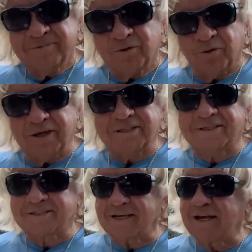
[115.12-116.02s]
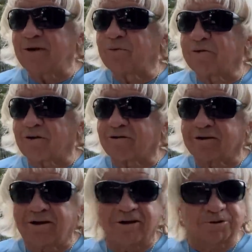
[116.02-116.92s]
We sin with our
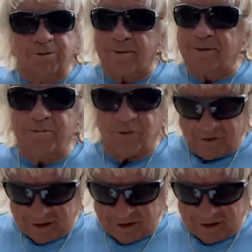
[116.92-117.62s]
tongues probably more than